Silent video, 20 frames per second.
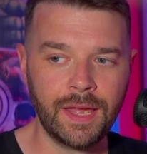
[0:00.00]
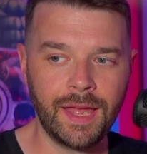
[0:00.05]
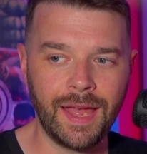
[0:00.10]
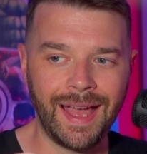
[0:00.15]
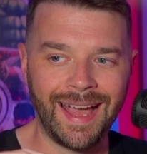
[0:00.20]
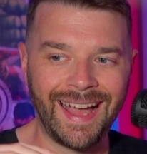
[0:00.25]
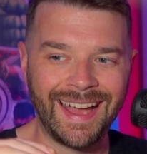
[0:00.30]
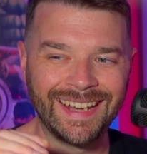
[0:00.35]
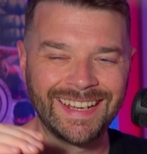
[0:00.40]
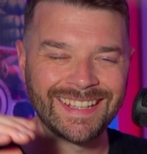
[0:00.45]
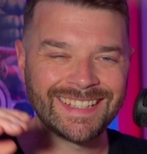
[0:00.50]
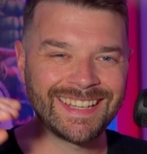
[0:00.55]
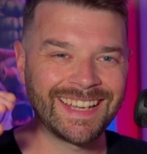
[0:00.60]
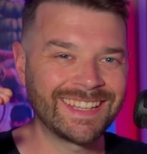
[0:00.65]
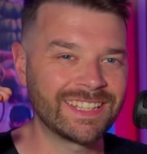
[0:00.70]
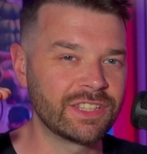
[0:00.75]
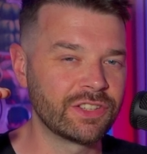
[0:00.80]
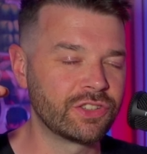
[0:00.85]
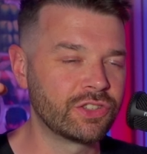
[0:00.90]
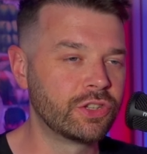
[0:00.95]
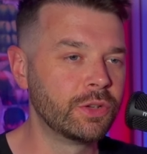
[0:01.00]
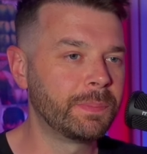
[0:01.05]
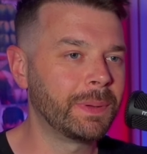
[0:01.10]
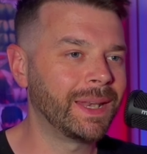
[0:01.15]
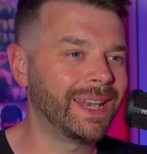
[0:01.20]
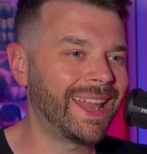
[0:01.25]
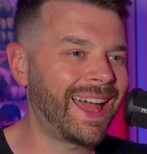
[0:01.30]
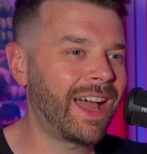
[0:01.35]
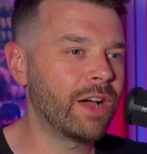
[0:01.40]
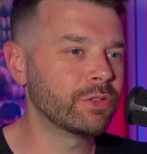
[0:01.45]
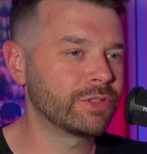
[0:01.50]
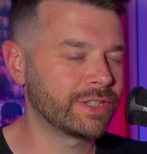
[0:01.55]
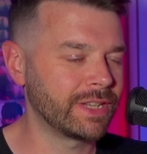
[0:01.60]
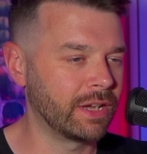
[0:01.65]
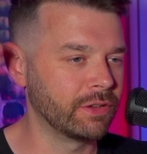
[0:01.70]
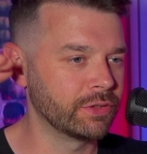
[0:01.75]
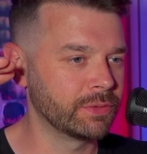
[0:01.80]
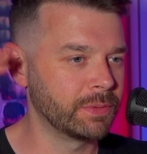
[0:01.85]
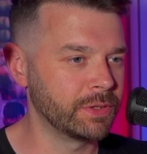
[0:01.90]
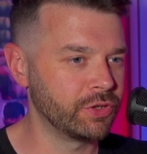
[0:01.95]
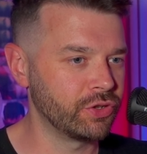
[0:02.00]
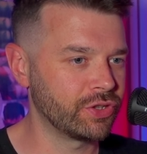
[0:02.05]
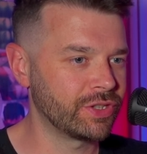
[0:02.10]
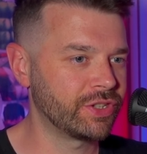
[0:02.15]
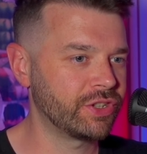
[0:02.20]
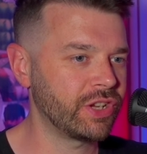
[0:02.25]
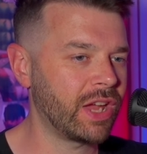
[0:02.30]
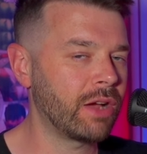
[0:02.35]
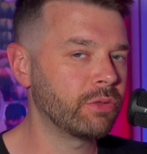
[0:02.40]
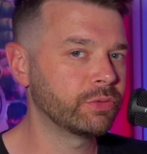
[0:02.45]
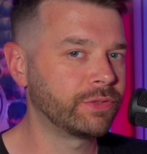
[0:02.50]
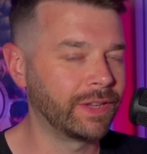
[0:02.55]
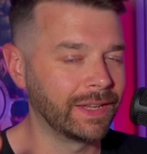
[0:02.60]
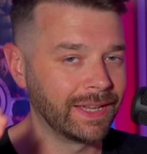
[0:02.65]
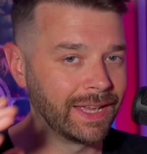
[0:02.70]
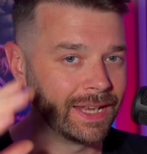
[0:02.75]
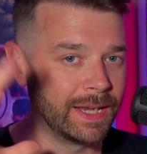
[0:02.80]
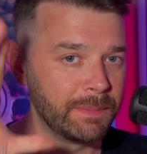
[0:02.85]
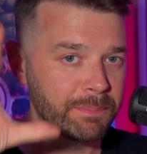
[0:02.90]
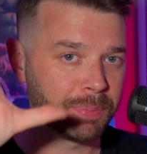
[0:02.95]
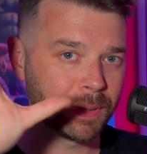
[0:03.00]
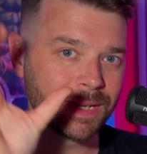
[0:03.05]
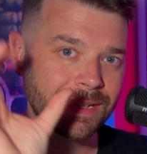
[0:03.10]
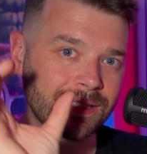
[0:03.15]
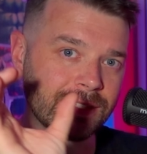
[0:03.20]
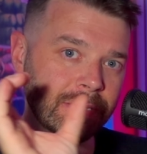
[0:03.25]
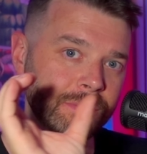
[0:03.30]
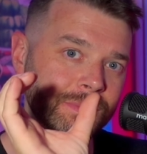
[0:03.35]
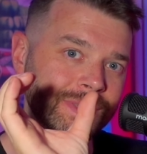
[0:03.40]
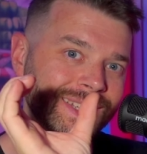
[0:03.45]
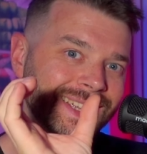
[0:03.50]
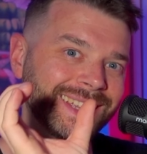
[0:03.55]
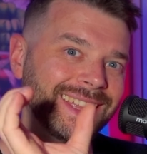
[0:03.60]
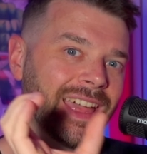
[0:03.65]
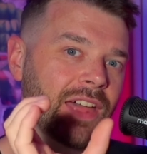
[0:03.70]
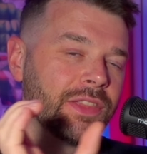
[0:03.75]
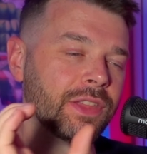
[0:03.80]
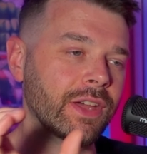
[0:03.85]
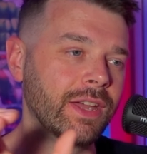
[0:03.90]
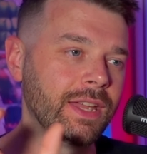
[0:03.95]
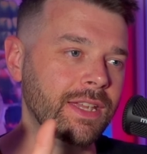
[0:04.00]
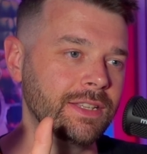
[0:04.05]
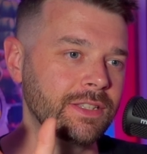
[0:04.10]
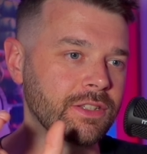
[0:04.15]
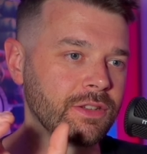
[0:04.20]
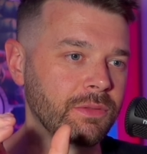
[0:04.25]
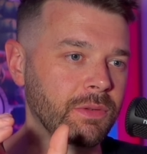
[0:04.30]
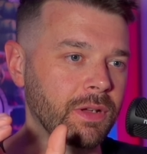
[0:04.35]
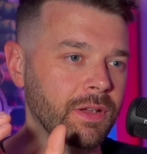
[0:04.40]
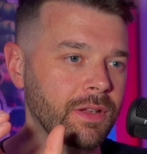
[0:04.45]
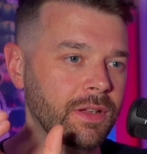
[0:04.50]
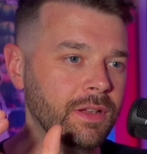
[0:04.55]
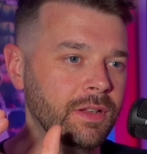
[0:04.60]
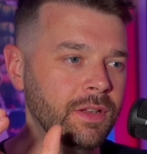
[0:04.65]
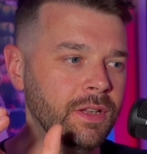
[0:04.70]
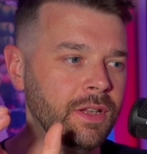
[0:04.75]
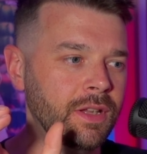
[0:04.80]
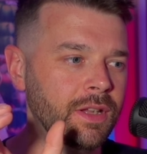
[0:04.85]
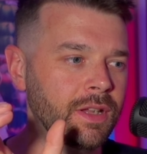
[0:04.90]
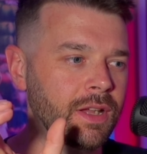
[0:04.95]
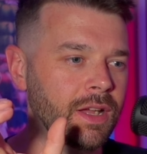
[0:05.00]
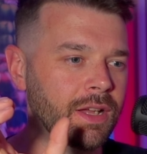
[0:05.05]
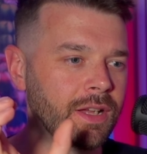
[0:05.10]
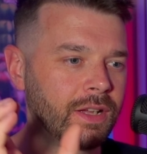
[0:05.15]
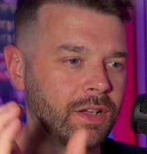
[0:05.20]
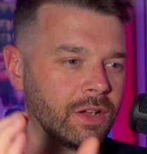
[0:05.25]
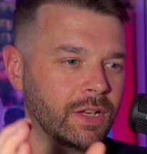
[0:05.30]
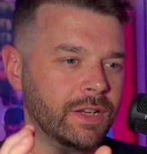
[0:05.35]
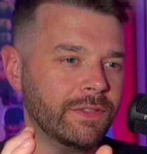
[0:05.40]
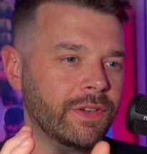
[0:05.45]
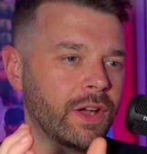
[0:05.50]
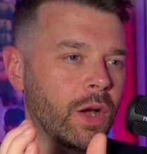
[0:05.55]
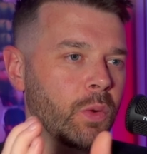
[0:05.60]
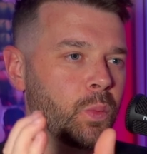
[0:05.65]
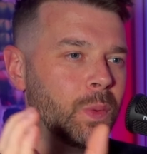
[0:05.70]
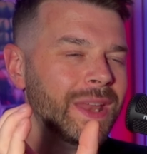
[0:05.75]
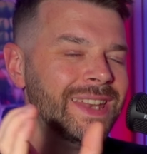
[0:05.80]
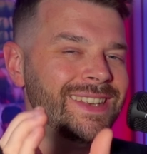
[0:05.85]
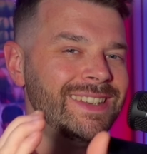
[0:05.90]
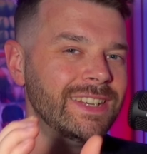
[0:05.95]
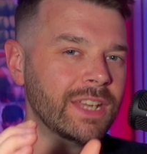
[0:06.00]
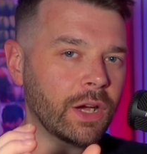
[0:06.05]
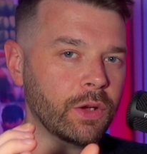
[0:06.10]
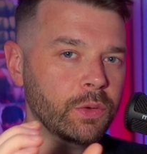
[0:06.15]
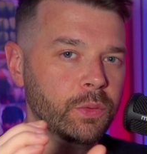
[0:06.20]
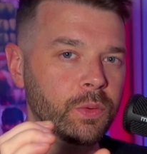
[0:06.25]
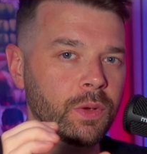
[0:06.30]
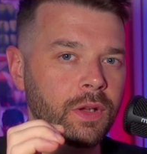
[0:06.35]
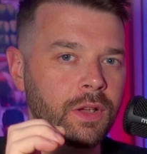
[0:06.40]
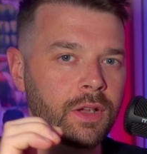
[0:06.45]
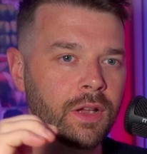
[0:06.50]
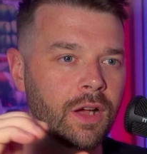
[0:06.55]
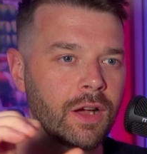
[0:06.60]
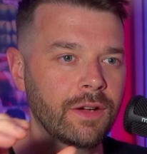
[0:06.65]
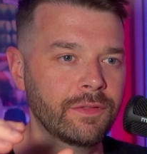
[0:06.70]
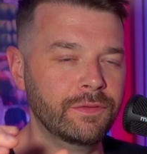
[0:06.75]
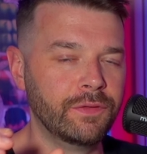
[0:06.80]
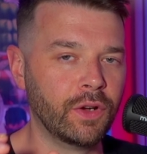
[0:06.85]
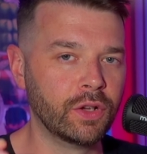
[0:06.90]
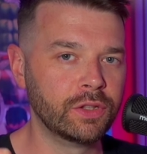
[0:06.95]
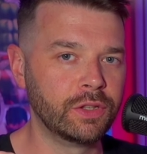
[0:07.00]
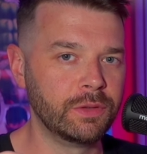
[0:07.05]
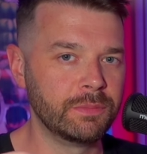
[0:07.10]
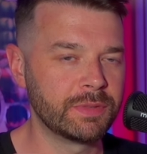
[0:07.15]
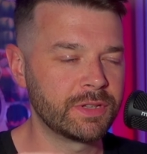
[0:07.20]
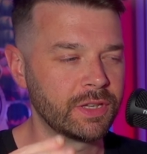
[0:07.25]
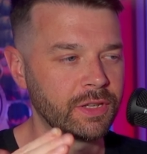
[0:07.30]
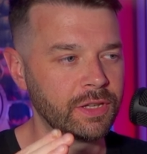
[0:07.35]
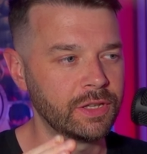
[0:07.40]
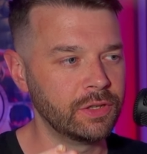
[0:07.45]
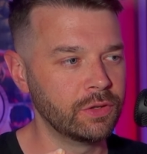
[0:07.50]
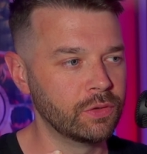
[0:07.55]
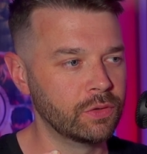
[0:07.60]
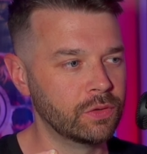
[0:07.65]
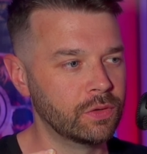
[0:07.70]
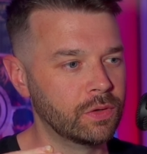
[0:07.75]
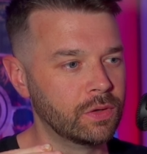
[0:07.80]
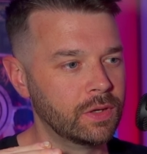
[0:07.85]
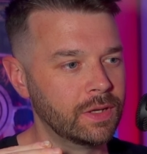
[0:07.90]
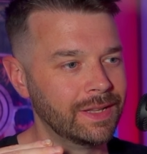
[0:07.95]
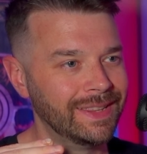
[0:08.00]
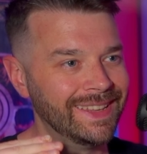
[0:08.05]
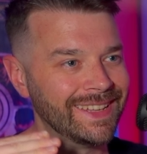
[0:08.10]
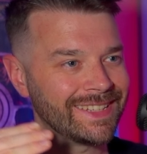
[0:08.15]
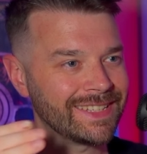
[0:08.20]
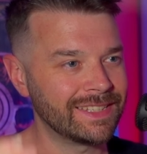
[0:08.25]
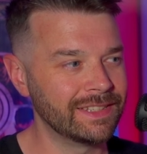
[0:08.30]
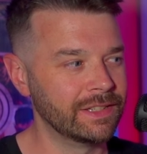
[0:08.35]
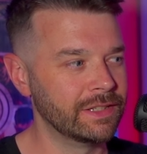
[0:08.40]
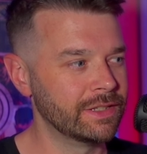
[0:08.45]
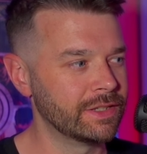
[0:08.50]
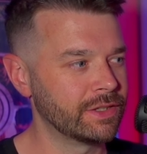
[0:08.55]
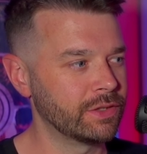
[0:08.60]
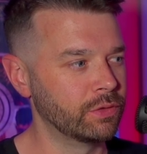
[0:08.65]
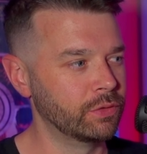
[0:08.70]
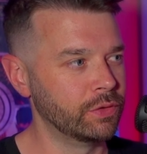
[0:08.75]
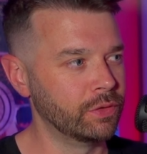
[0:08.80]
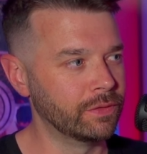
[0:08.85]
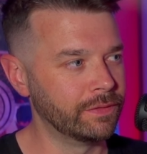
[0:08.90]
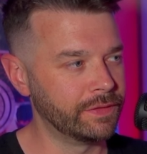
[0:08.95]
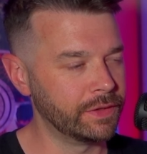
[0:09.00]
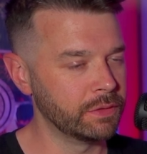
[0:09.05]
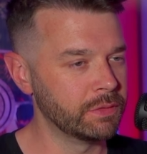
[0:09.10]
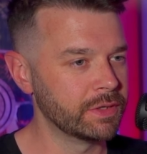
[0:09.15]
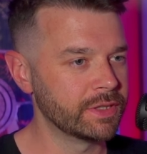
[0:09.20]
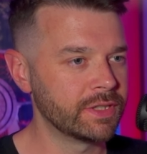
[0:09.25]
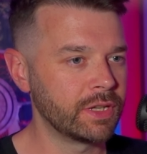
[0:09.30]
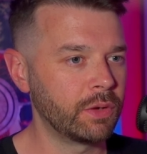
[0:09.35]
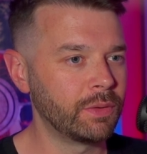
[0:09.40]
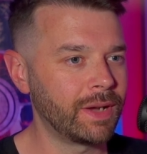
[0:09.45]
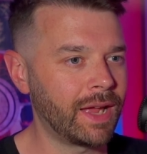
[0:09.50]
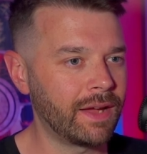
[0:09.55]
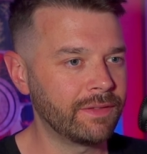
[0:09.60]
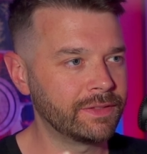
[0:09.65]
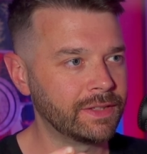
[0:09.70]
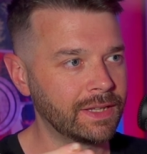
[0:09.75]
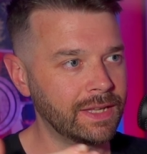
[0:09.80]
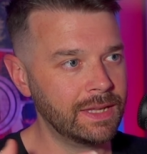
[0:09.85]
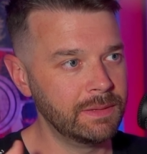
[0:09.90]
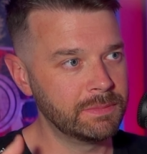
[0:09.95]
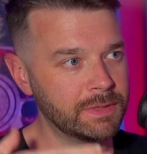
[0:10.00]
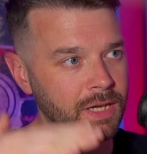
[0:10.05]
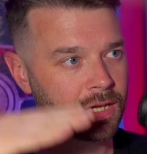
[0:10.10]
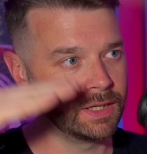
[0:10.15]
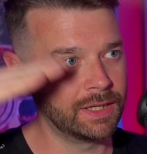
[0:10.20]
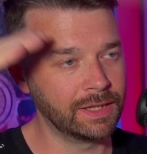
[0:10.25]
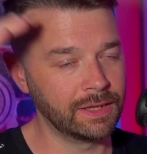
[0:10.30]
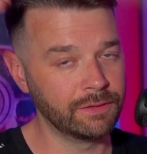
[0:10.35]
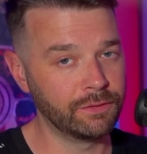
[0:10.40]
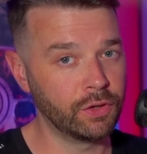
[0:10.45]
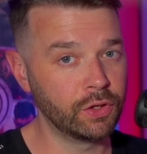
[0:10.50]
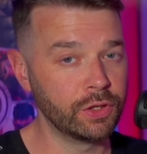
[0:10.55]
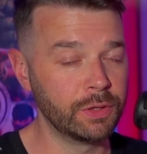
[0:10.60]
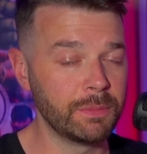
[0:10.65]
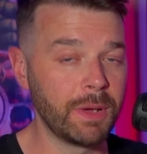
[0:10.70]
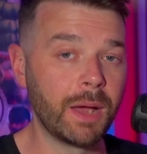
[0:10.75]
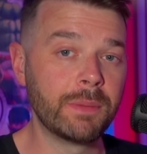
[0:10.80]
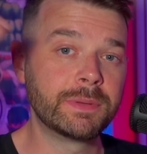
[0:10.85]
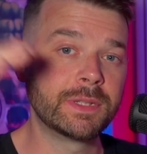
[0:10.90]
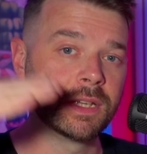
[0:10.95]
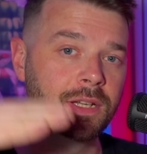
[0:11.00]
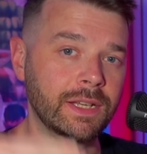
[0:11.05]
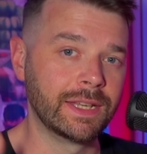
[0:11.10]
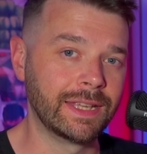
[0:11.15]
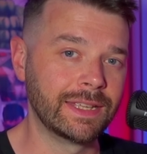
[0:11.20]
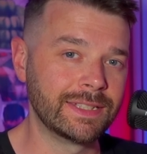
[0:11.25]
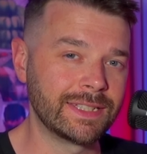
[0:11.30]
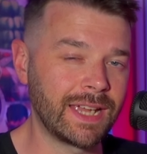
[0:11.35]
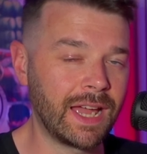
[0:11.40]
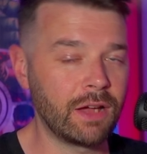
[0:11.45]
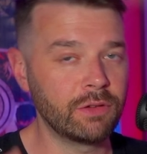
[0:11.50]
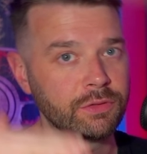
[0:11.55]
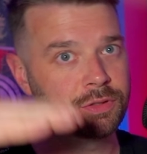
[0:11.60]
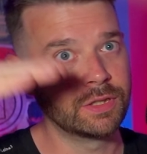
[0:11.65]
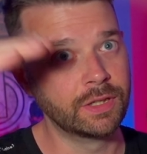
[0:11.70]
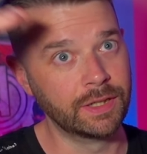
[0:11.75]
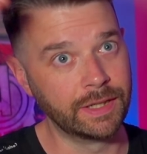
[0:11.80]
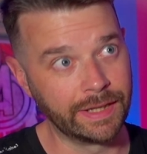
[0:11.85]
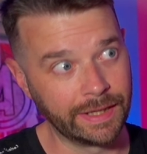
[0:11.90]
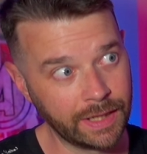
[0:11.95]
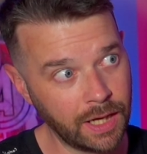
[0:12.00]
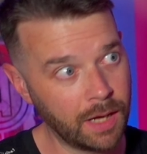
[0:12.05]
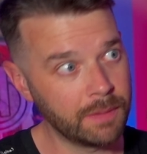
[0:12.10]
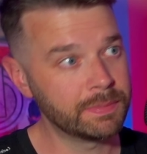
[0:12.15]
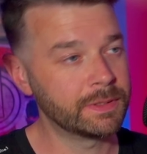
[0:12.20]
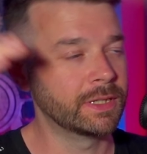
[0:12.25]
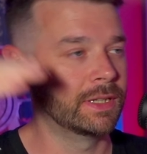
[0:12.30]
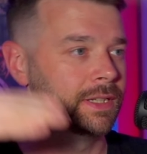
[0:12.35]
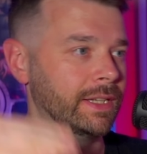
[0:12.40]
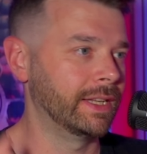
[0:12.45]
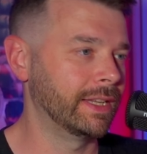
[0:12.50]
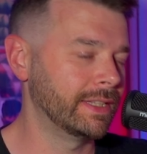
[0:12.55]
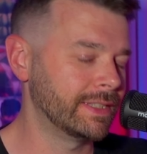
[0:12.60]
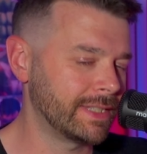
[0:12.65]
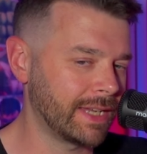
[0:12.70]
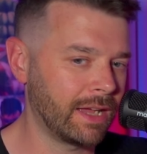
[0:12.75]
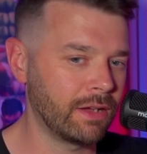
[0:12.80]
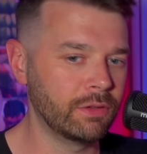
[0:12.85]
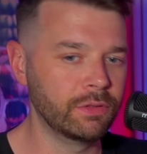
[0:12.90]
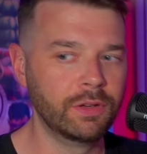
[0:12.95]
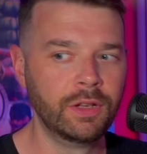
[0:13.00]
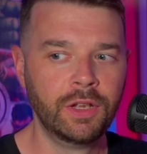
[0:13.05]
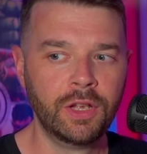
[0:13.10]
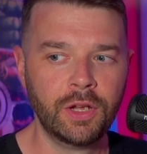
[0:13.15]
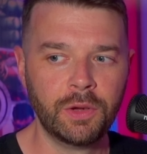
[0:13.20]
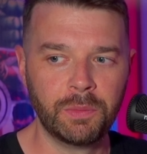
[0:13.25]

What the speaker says: and it takes the super loud sounds when you're shouting, and it brings them together into a kind of a window of volume, so that your listeners or your viewers don't have to keep turning the volume up, turning it down, turning it up, turning it down,